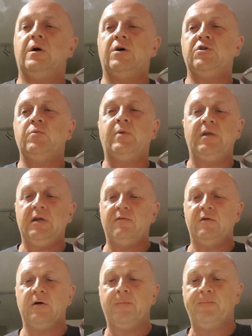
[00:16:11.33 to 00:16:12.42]
I do believe
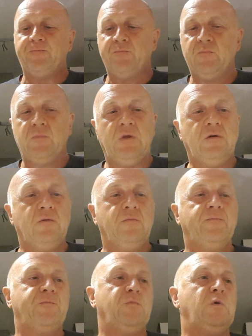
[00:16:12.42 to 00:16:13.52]
that
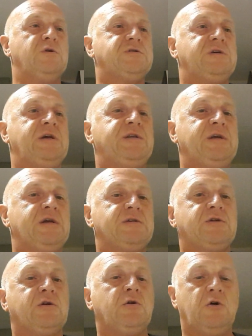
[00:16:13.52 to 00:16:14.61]
we'll see in years
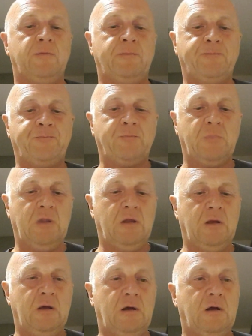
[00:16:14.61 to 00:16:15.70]
to come
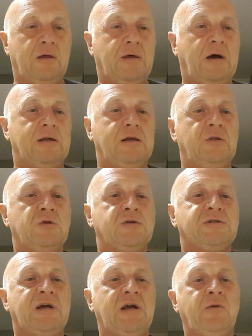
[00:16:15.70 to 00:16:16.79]
that in the
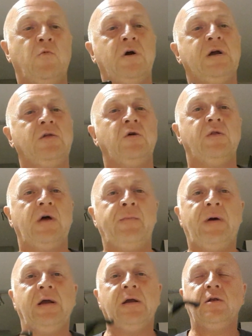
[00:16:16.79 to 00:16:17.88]
same way that they
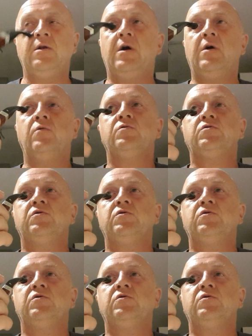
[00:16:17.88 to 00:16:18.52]
make no